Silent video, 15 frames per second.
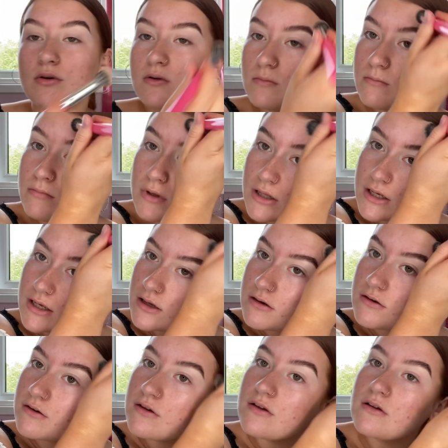make
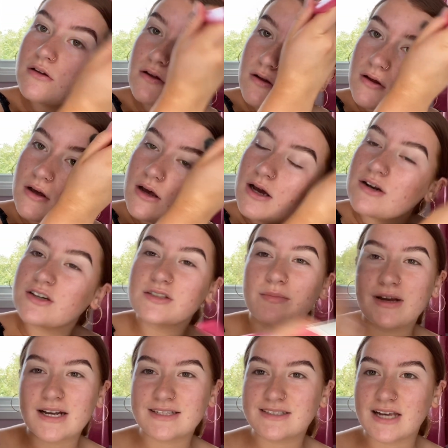it
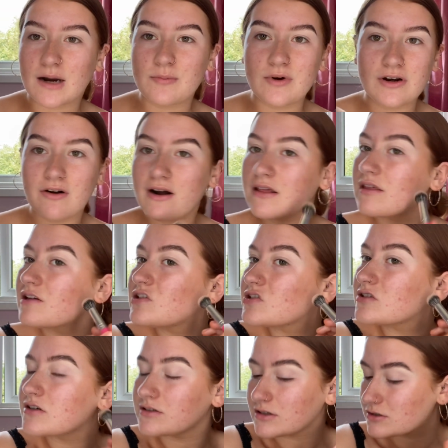separate or anything, just
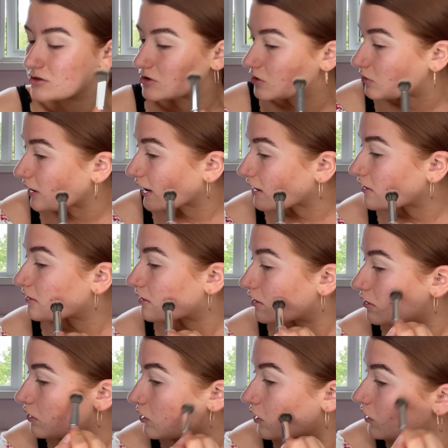because it's so light
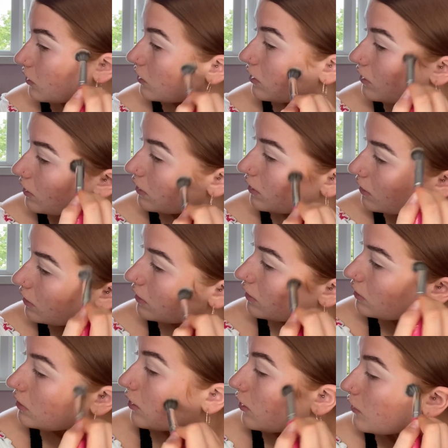
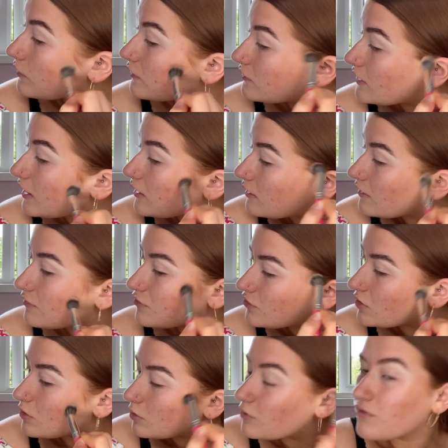on the skin, and there's
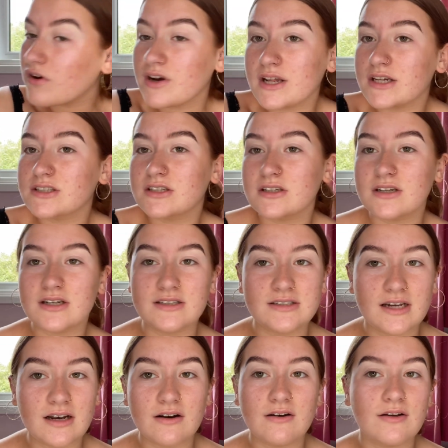no foundation,
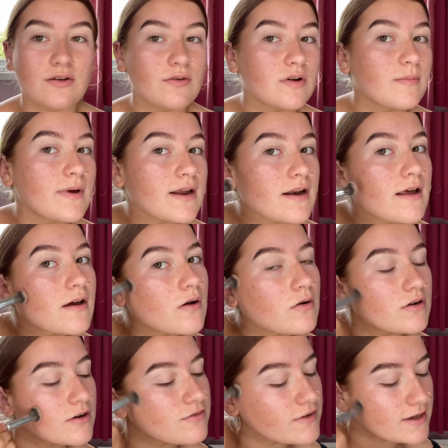concealer, you know what I mean, like on
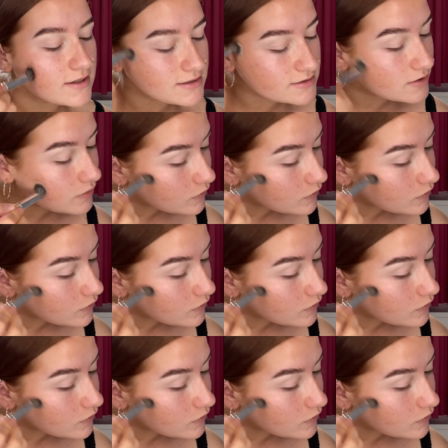your face